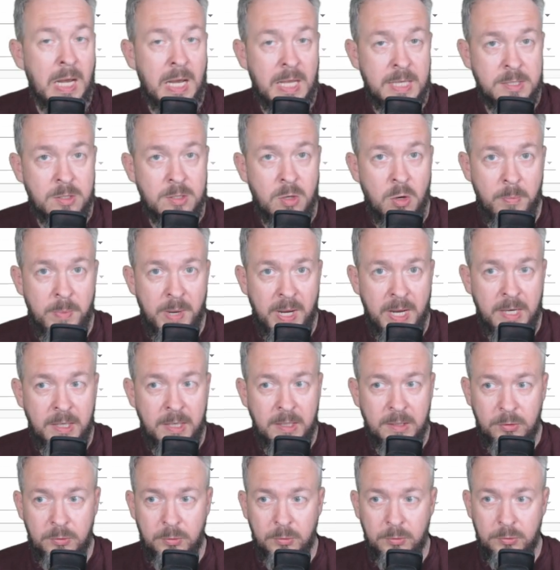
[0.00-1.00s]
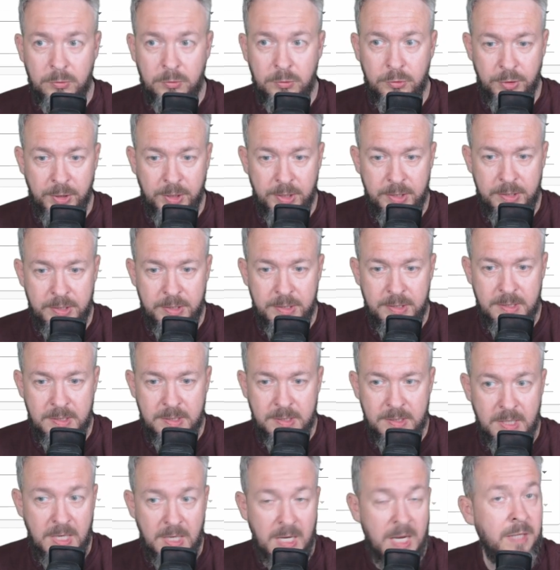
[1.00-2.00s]
Let's go back to
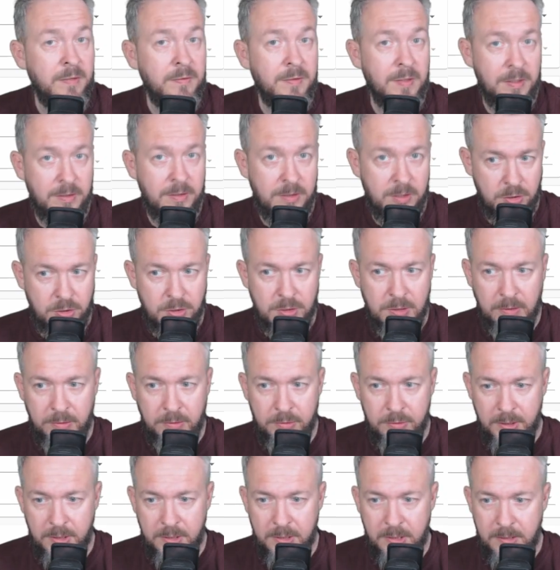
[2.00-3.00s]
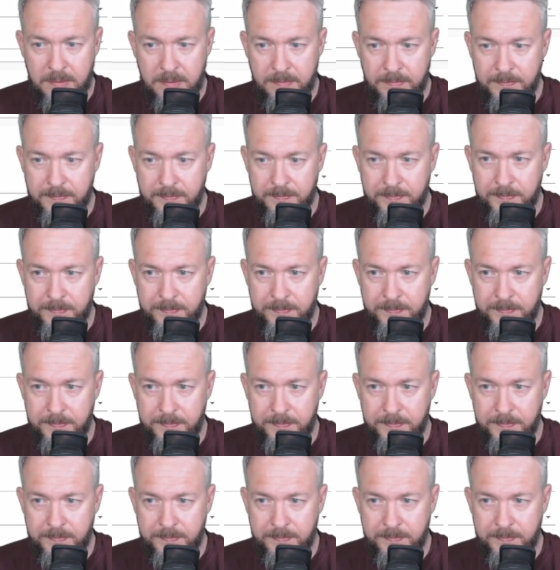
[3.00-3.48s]
triggers, add additional trigger,